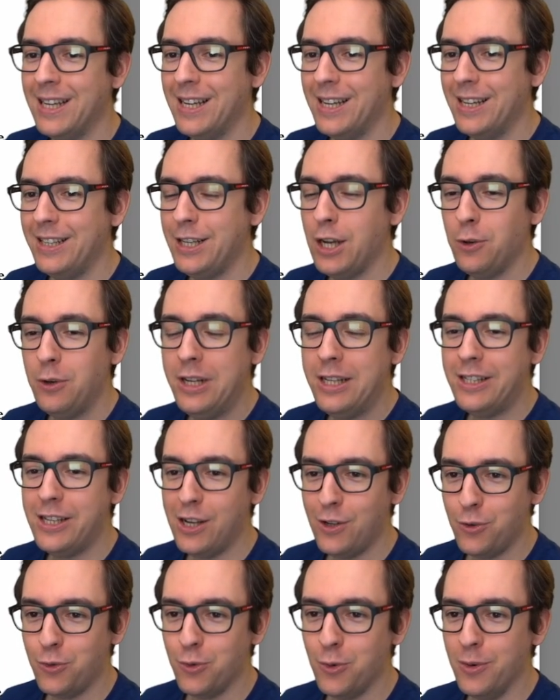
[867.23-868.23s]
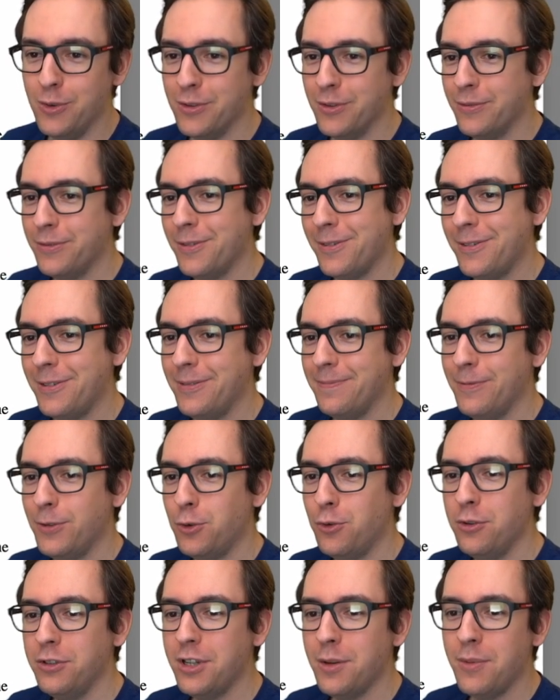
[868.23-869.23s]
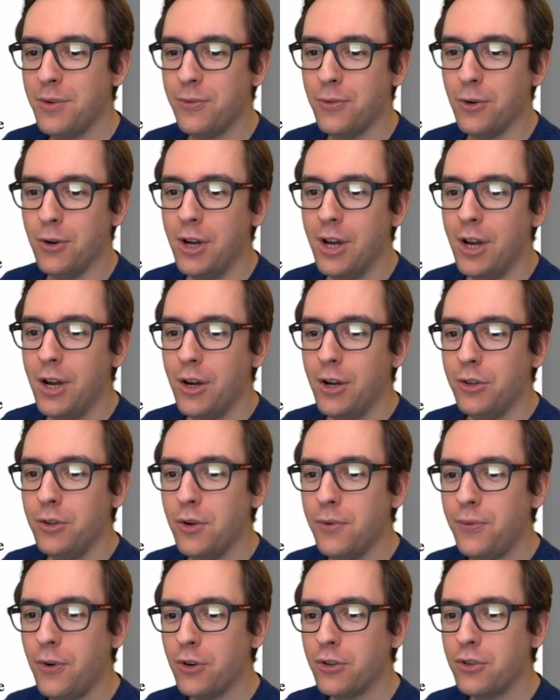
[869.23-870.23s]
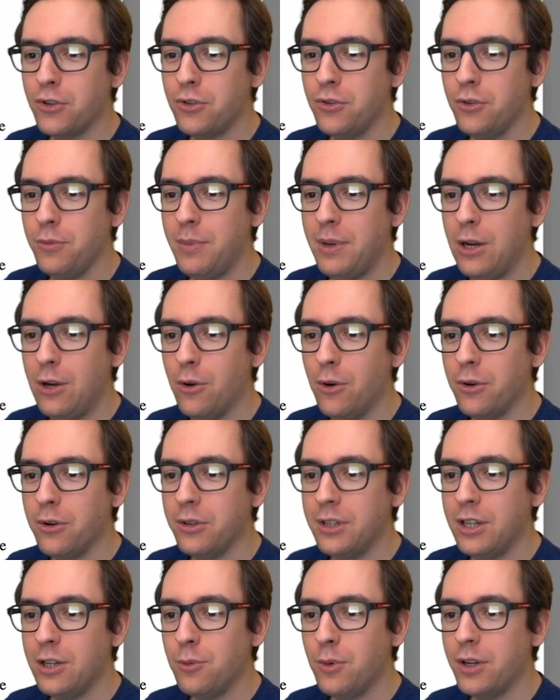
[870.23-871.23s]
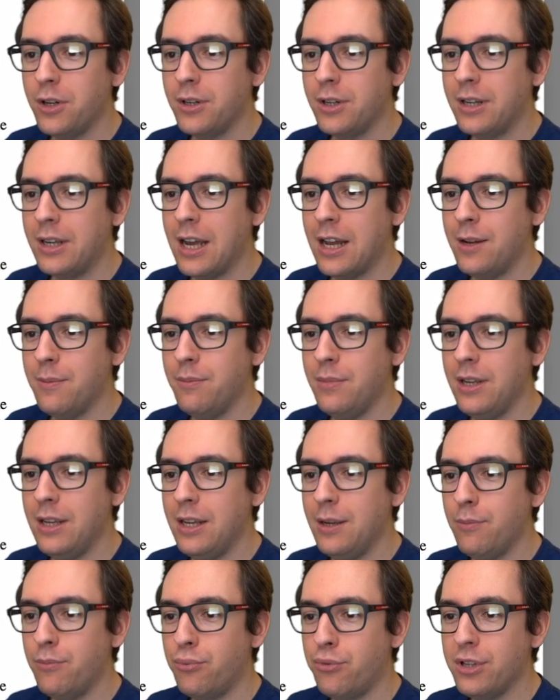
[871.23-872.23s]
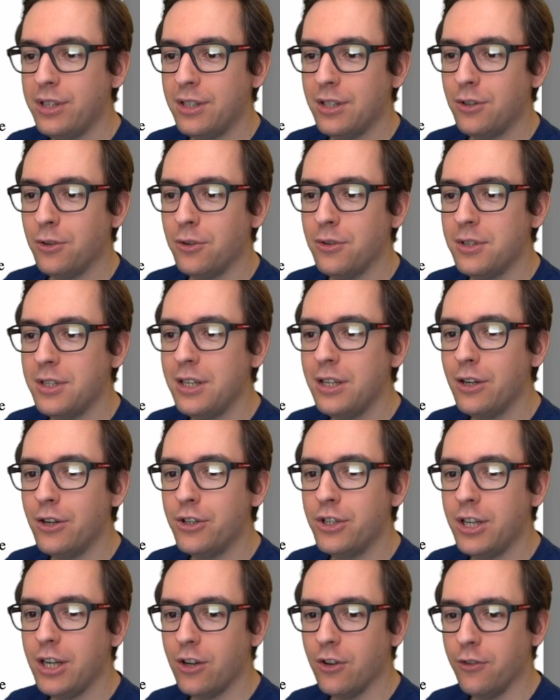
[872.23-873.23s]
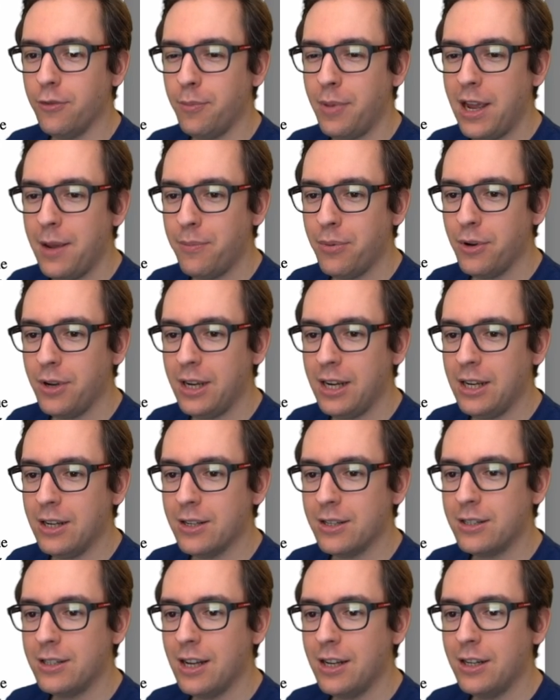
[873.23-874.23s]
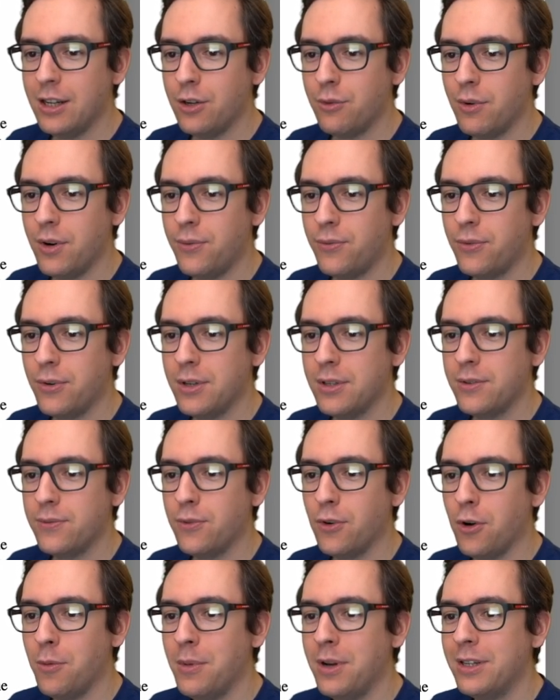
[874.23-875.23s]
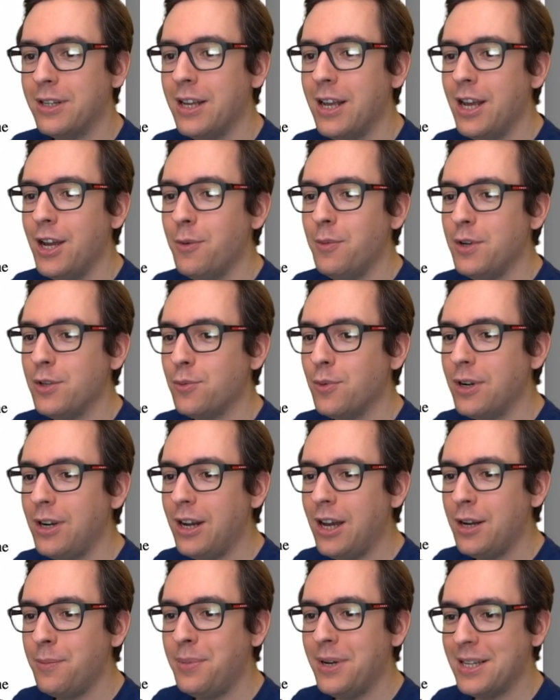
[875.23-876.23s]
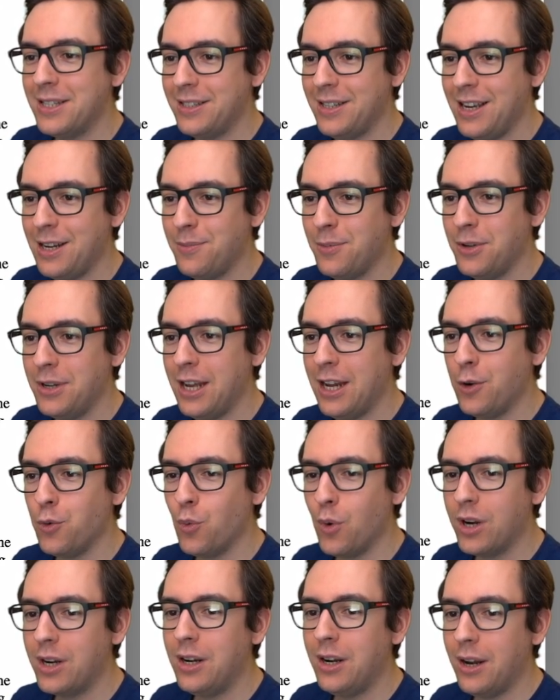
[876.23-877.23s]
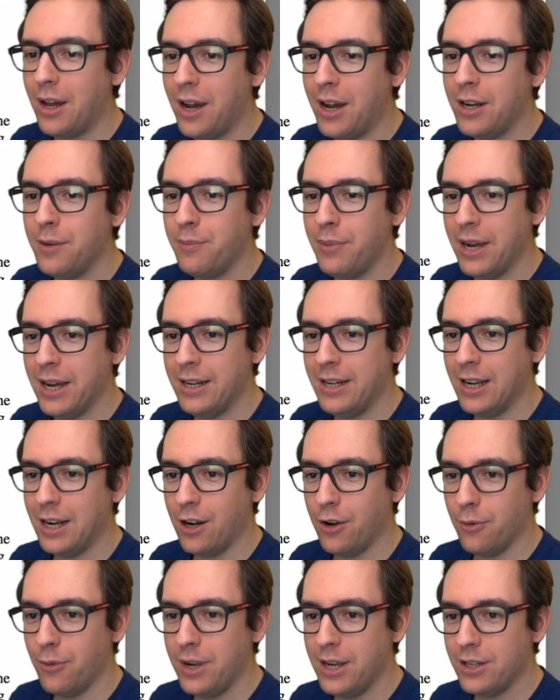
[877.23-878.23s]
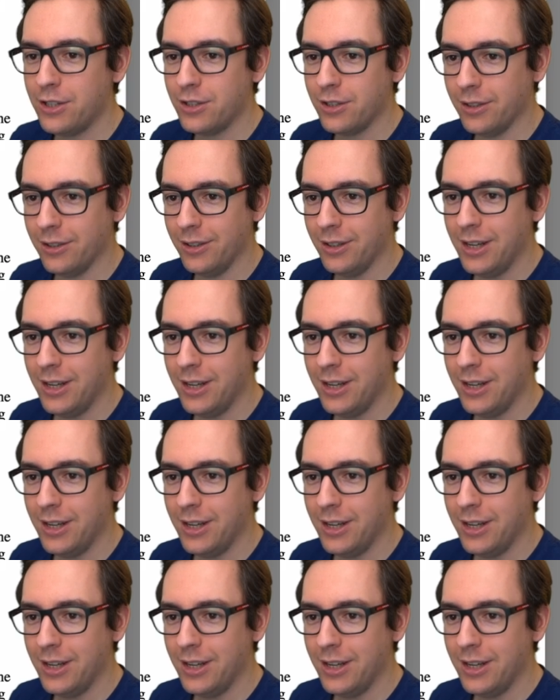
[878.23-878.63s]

There are only 10 rules overall. Rule number 4. No function should be longer than what can be printed on a single sheet of paper in a standard reference format with 1 line per statement and 1 line per declaration.